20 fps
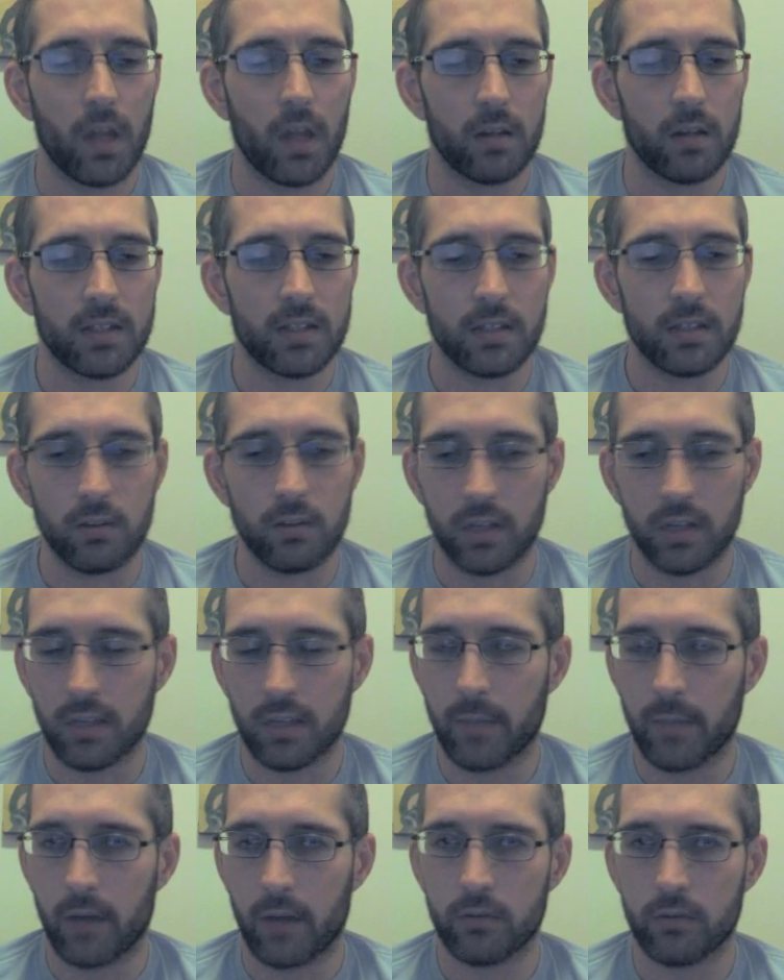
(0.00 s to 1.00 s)
Still getting
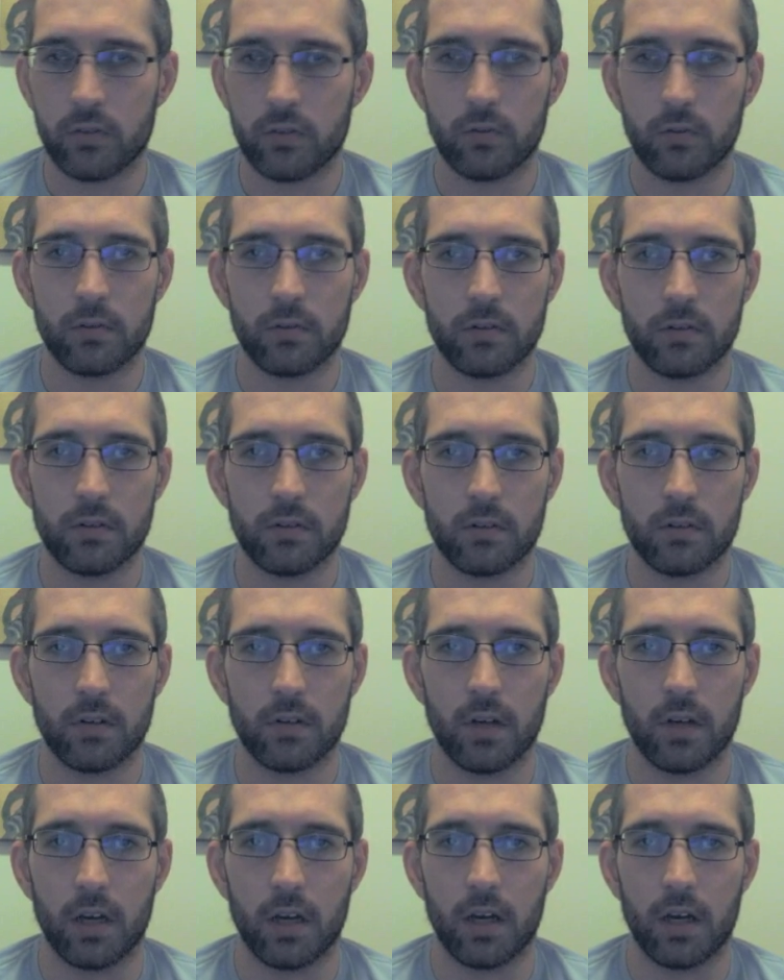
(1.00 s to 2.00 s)
mouth sores.
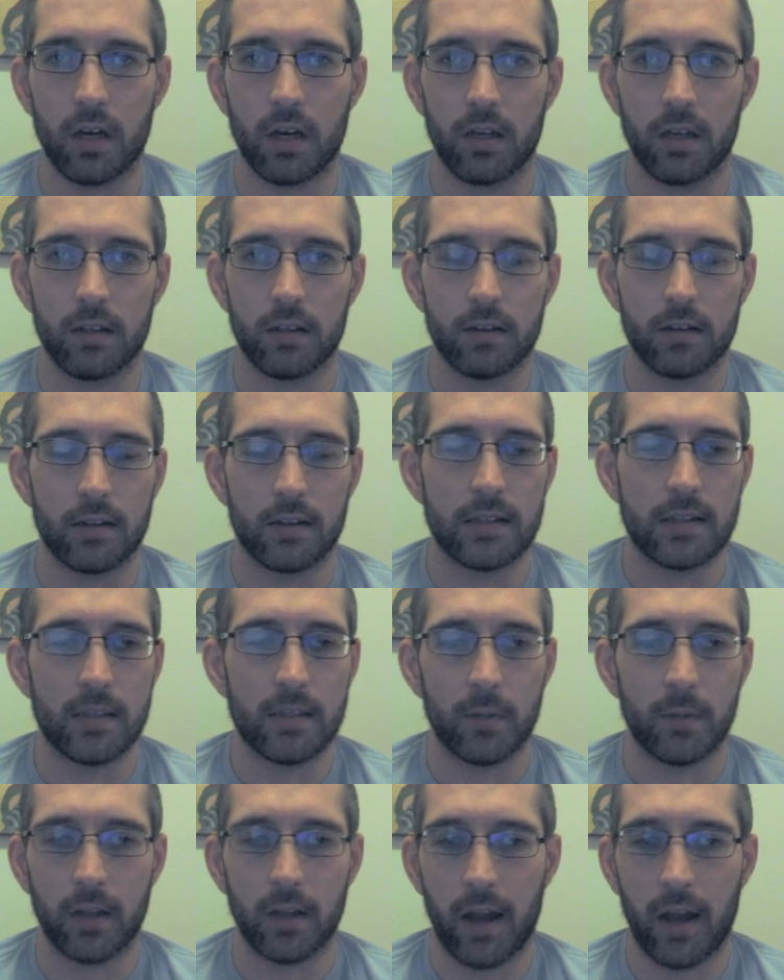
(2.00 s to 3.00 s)

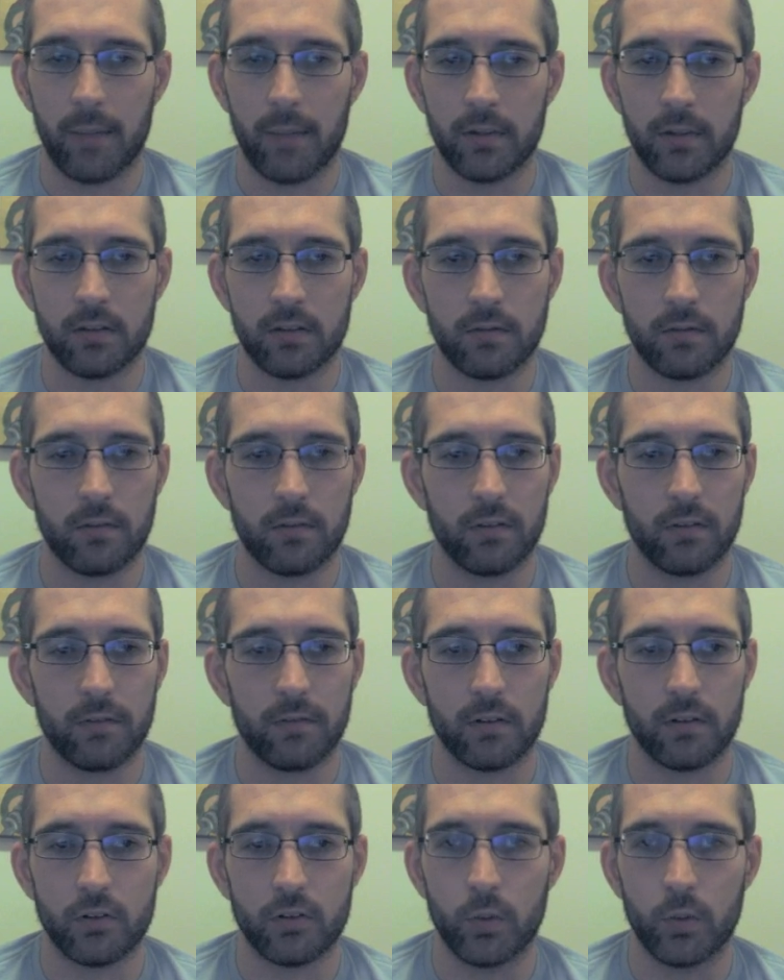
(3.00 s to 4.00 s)
Typically happens for the
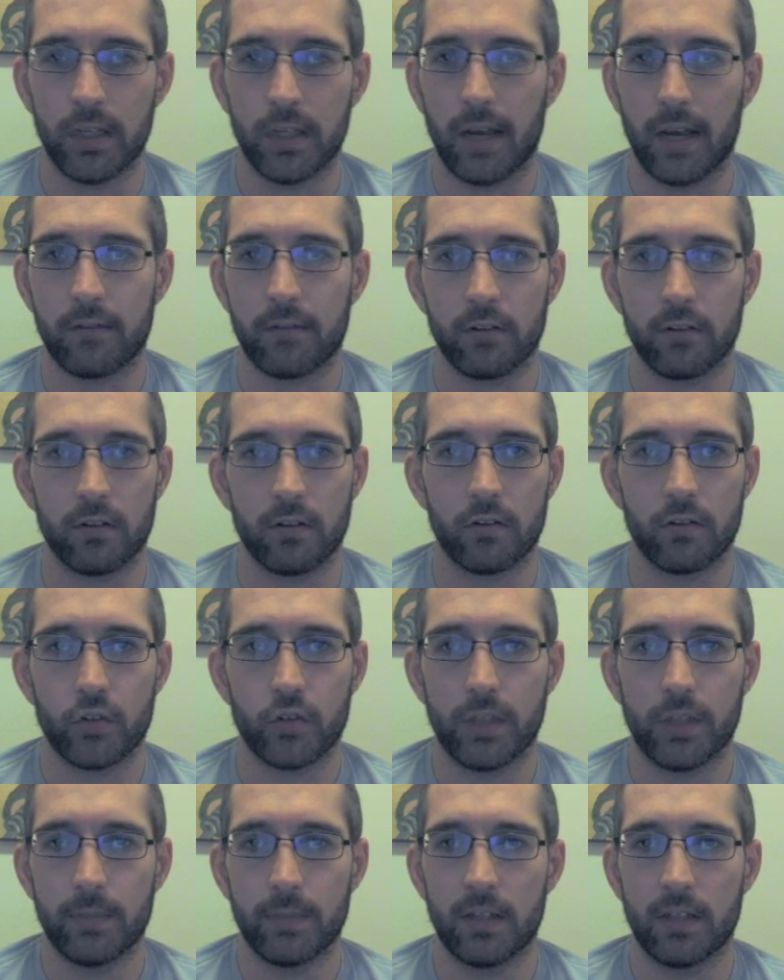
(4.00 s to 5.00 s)
first week after
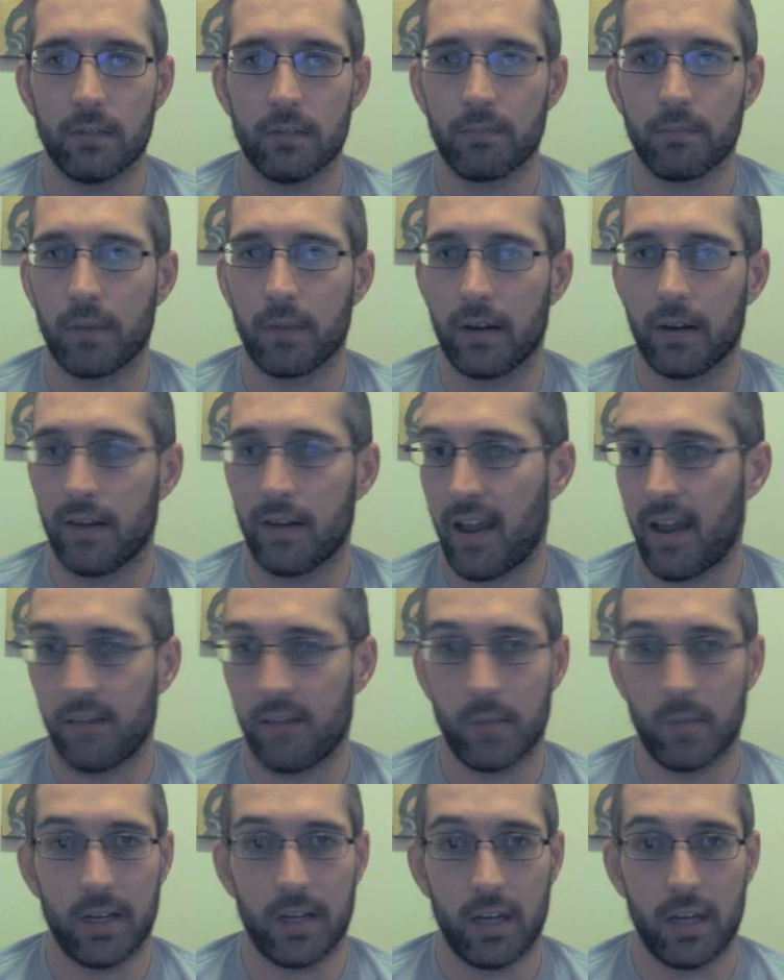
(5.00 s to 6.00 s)
treatment, but
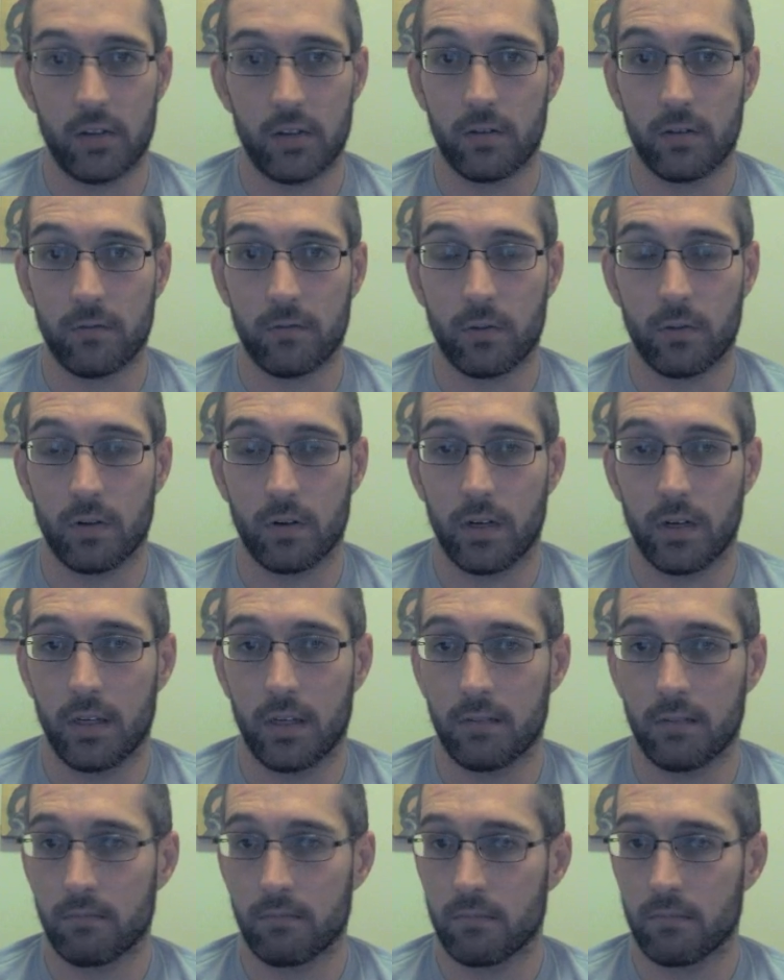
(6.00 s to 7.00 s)
have medication for
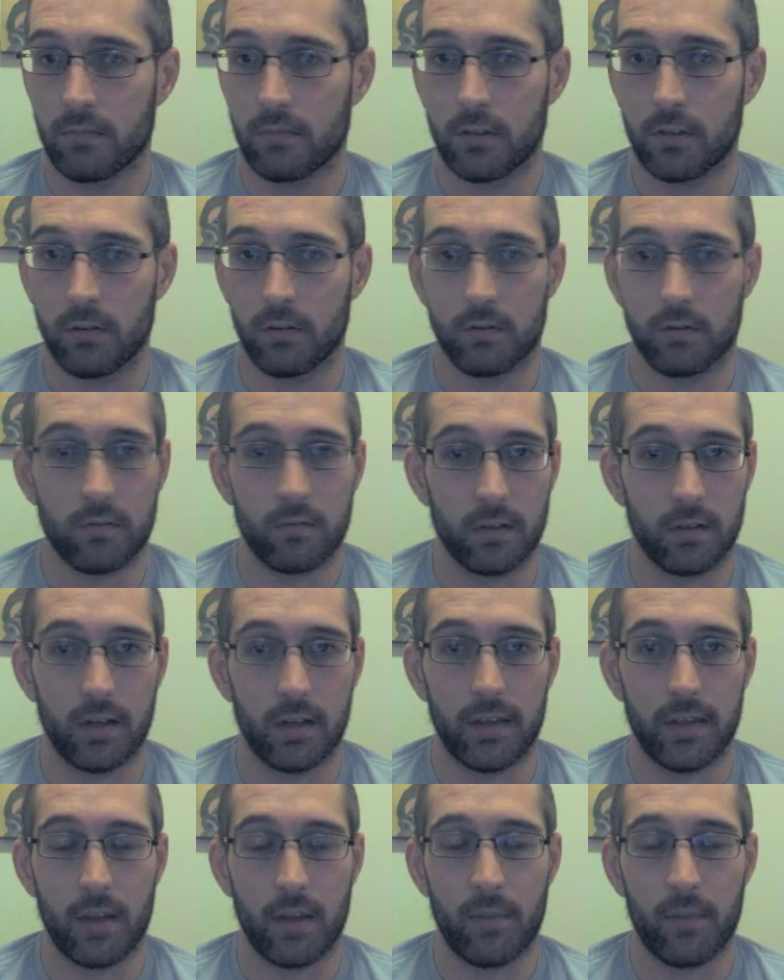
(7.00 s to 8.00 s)
it, so it's really
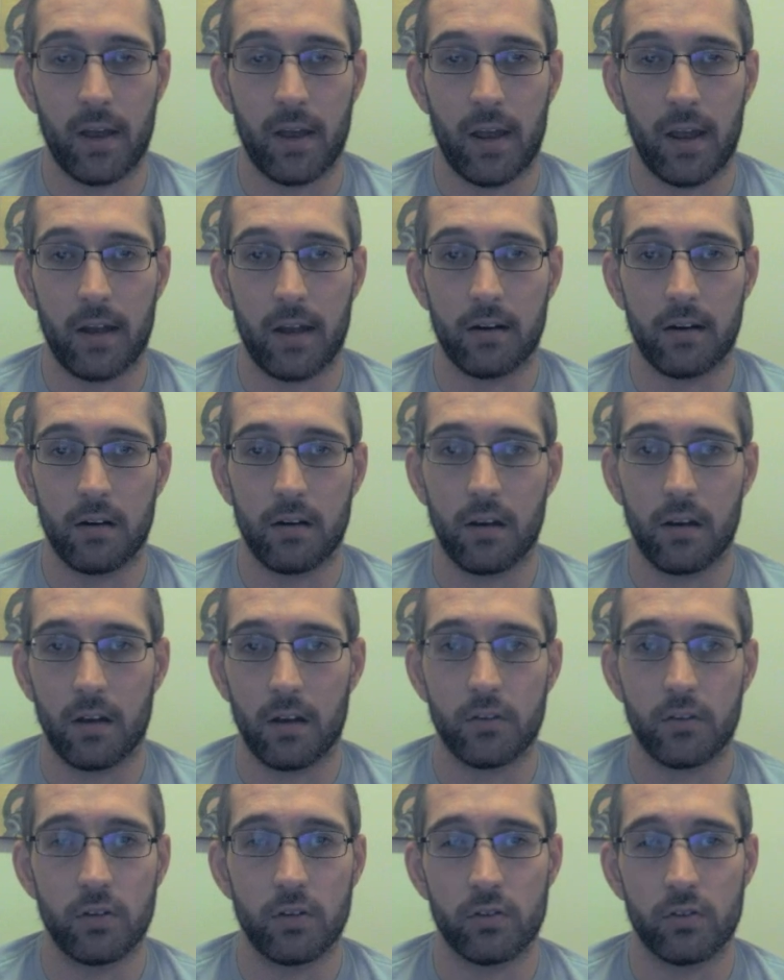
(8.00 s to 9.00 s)
not that bad.
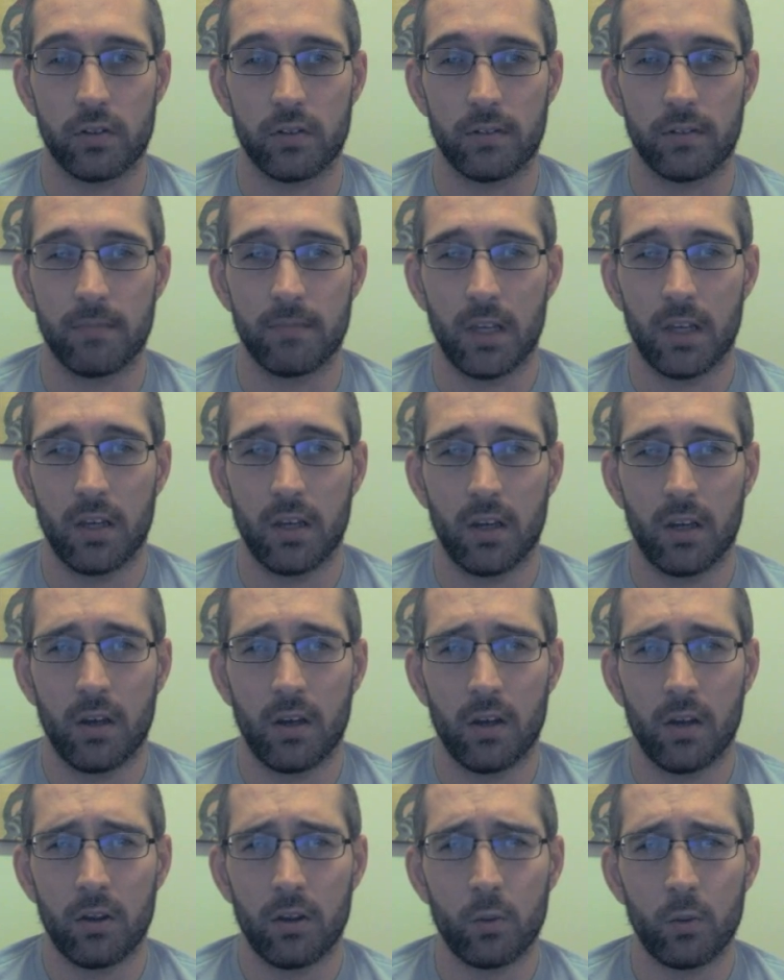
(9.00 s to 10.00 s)
It's usually
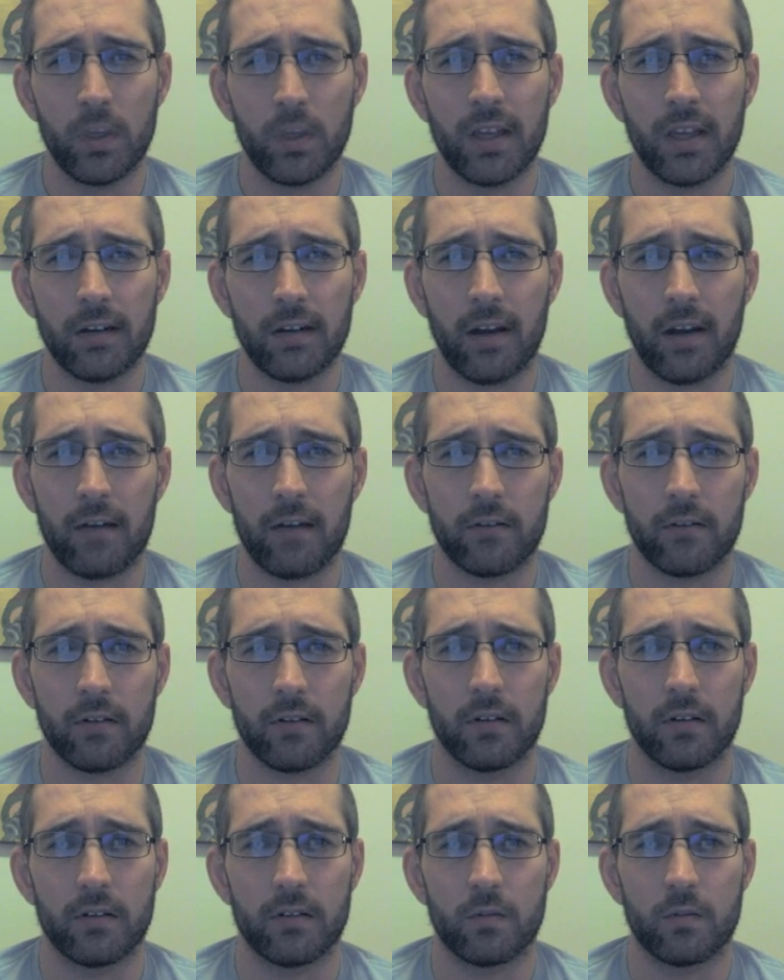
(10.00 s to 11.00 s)
the weekend
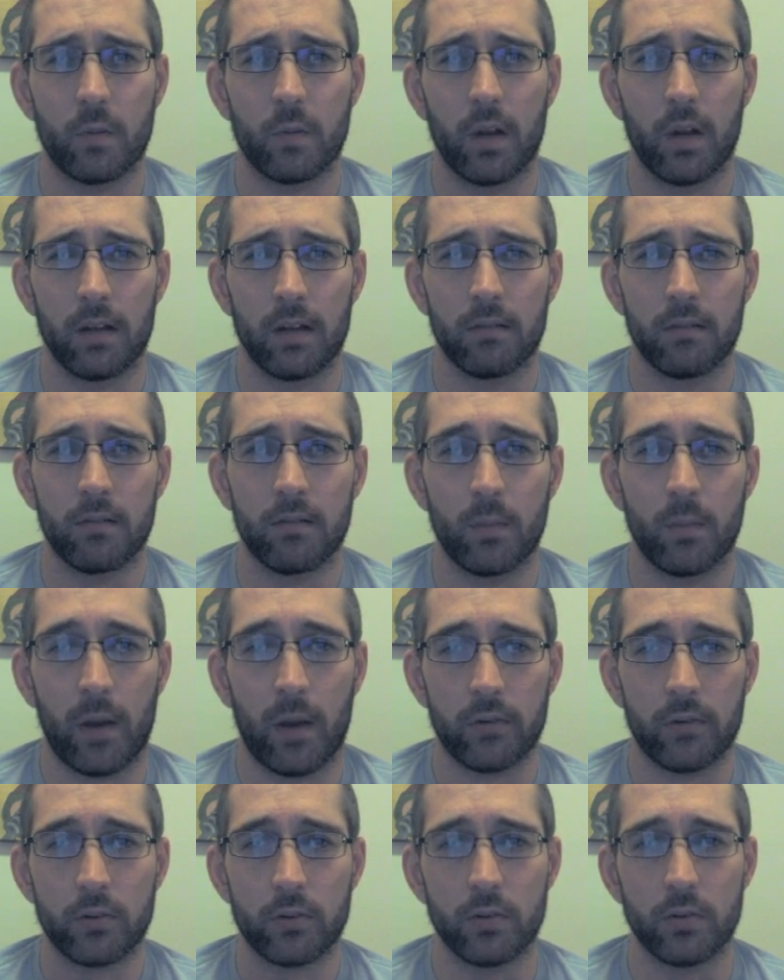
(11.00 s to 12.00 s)
after is when the
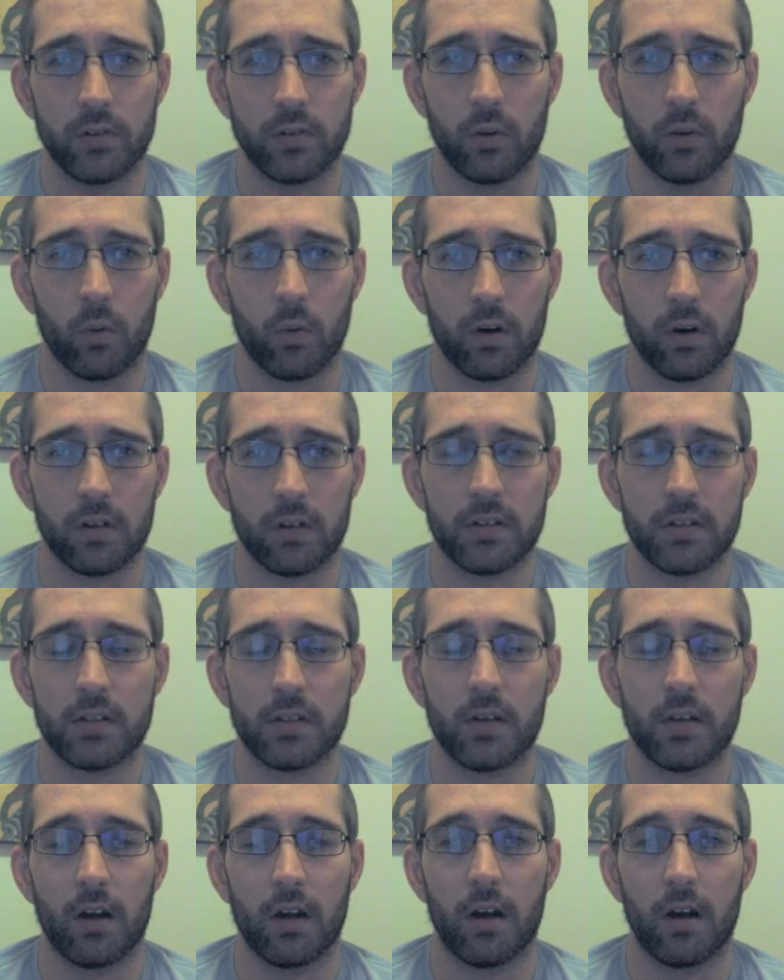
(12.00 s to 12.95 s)
mouth sores are the worst.